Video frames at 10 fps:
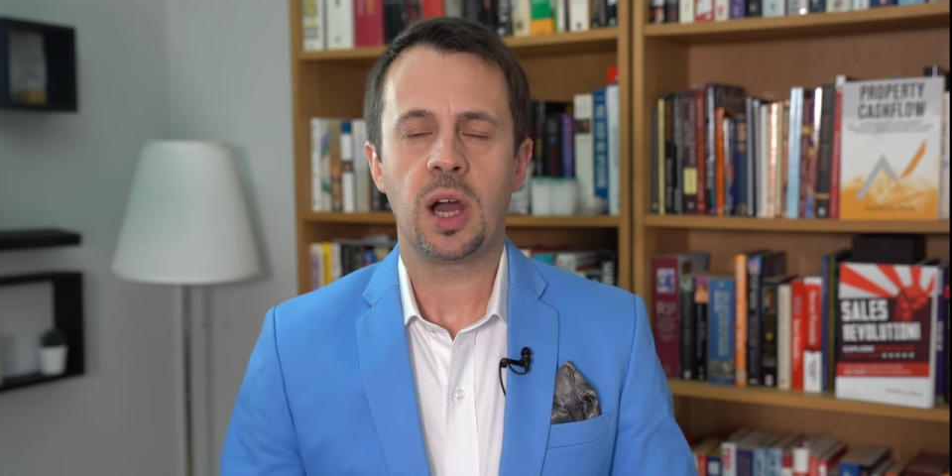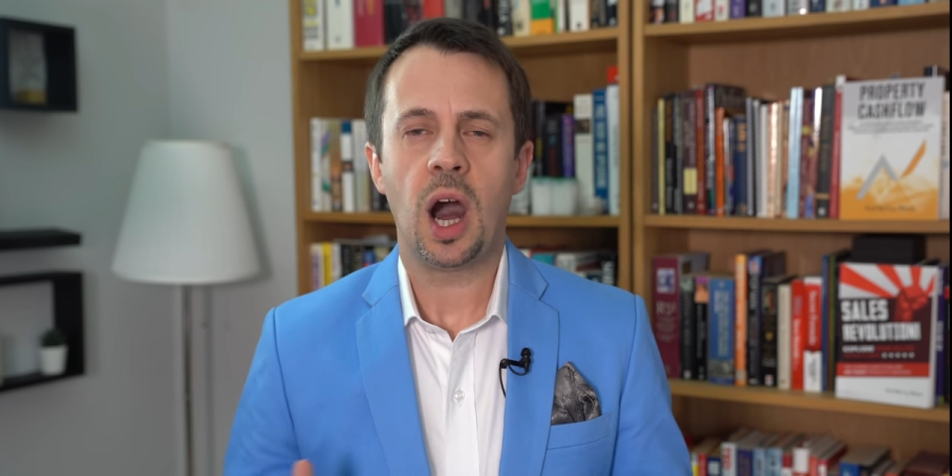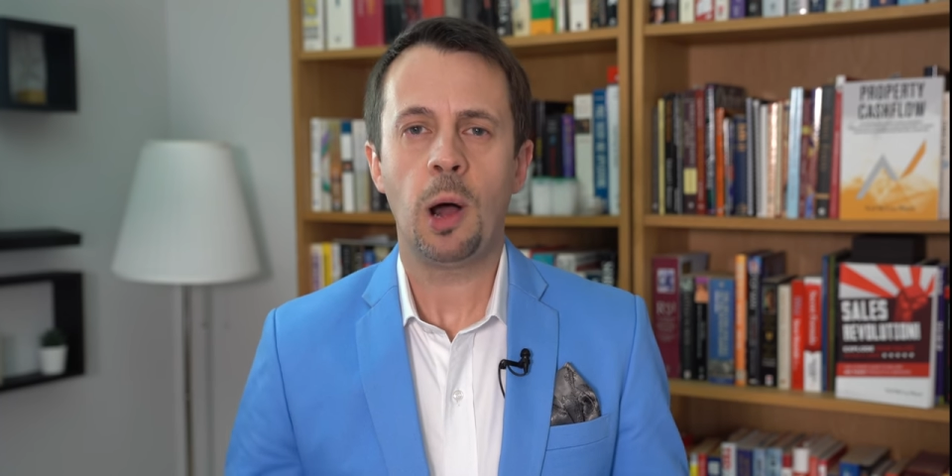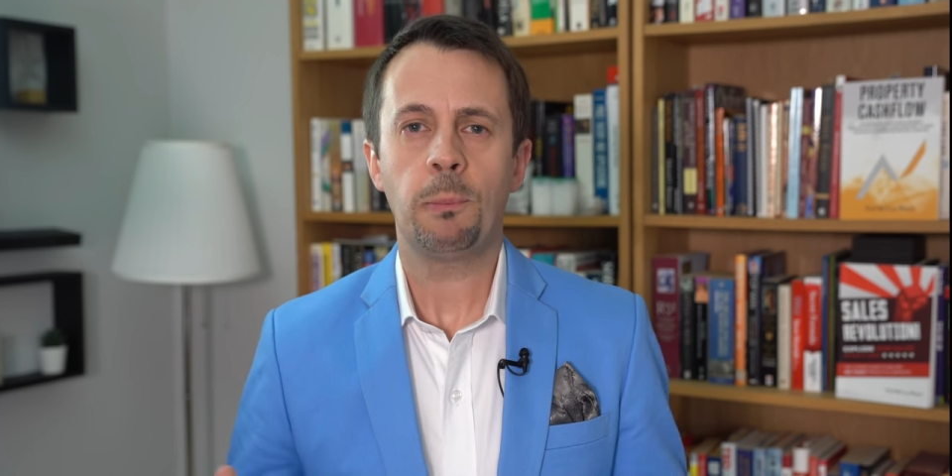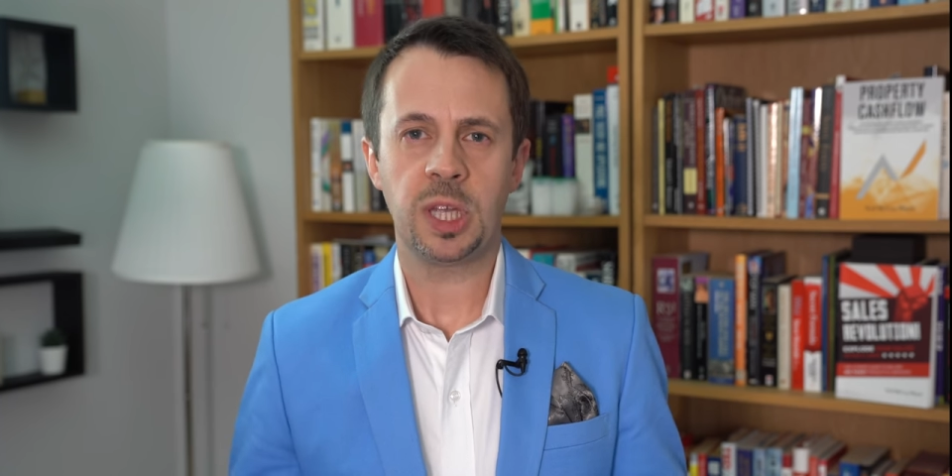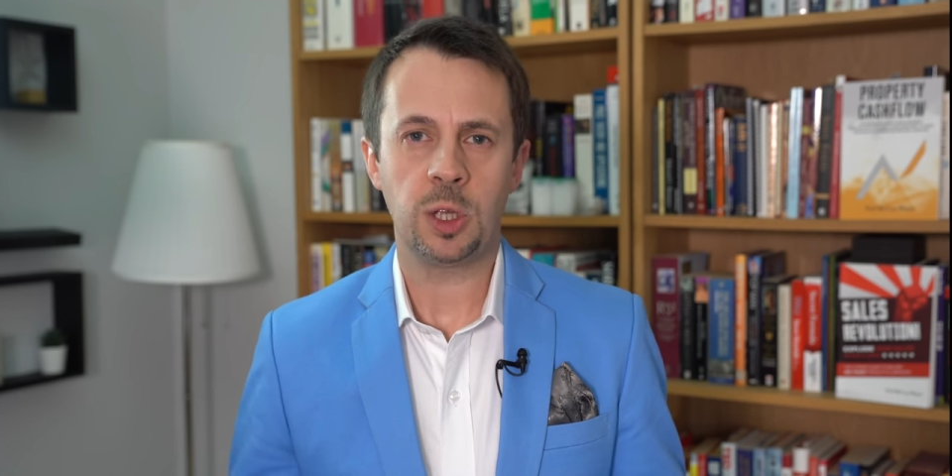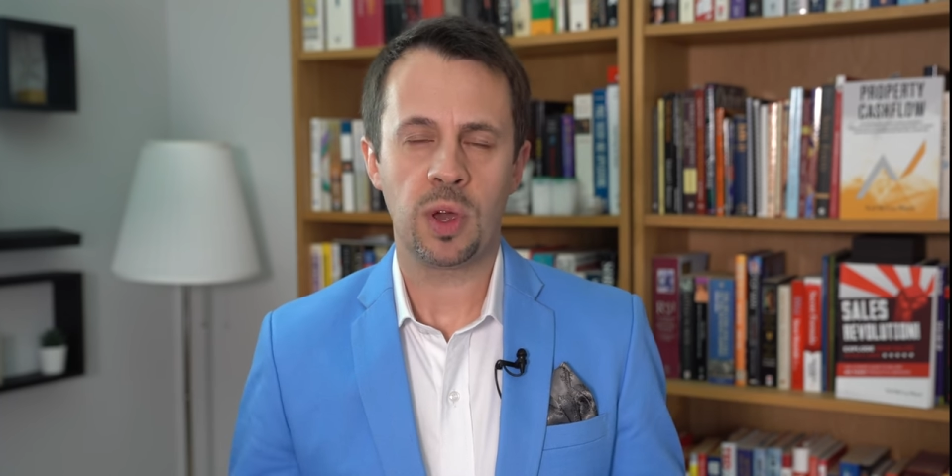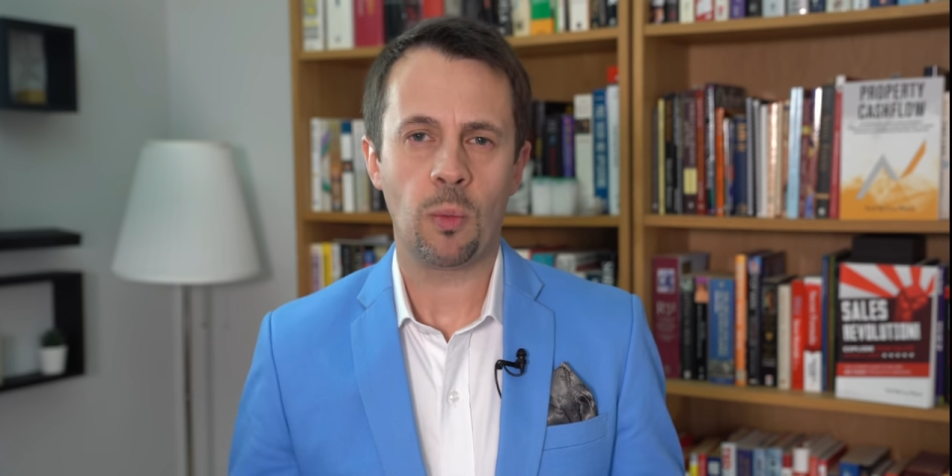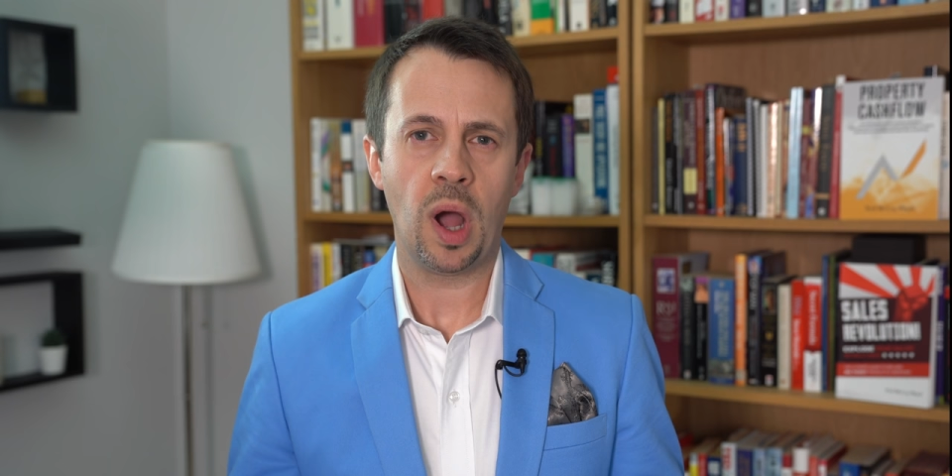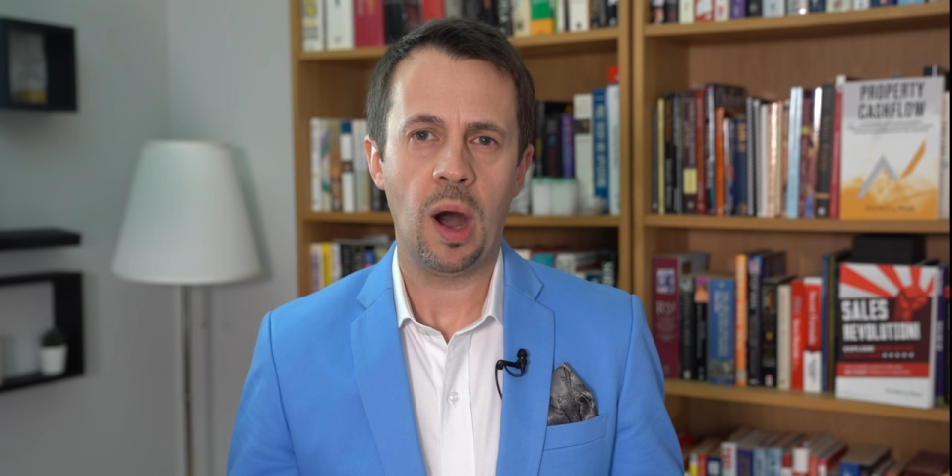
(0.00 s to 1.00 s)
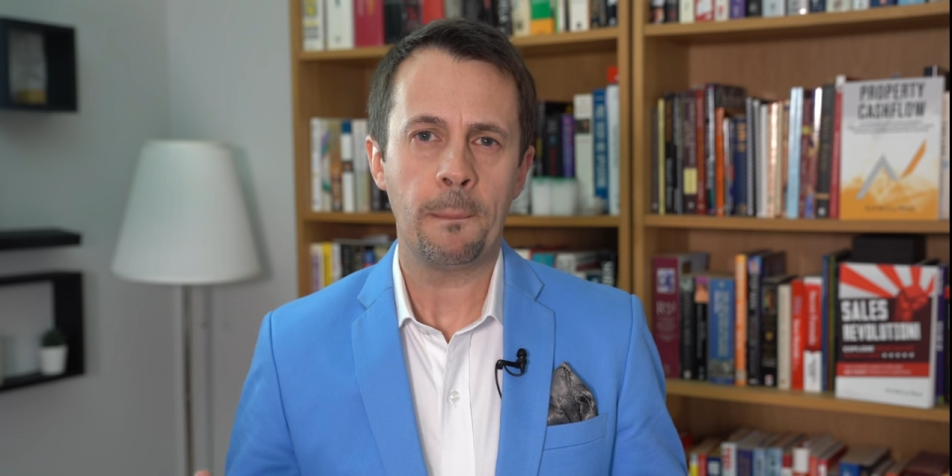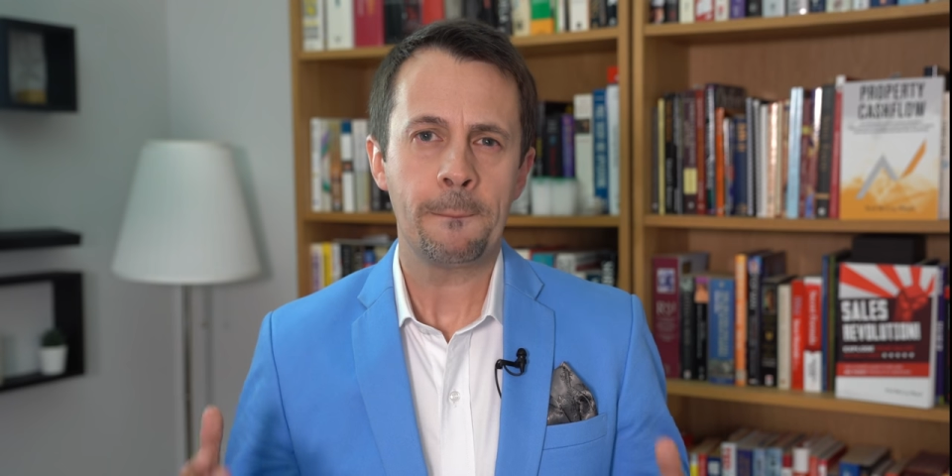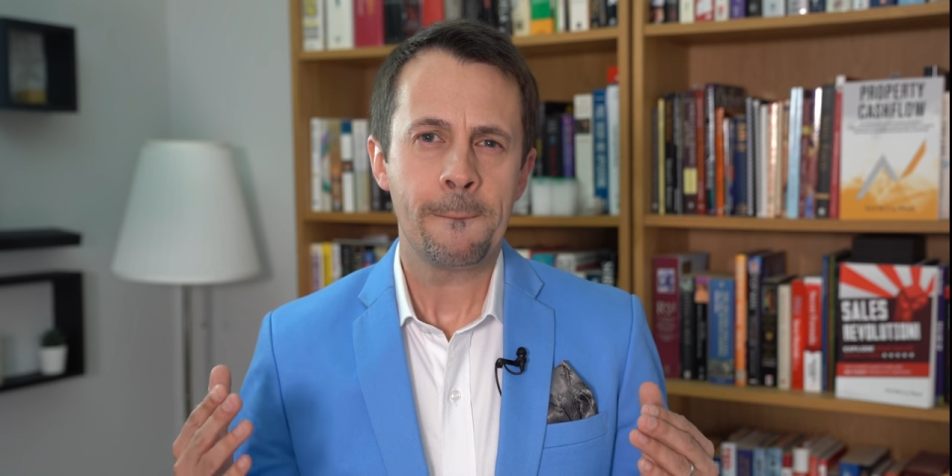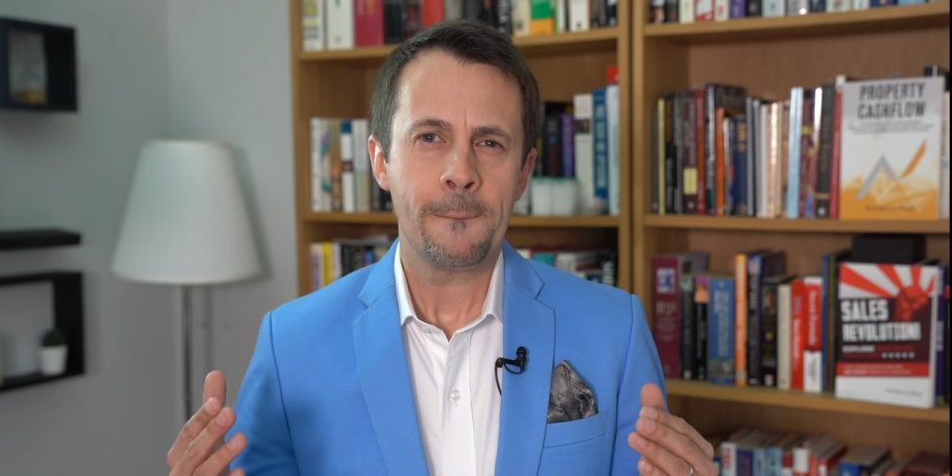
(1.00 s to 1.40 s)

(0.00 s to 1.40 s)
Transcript: can't be doing well.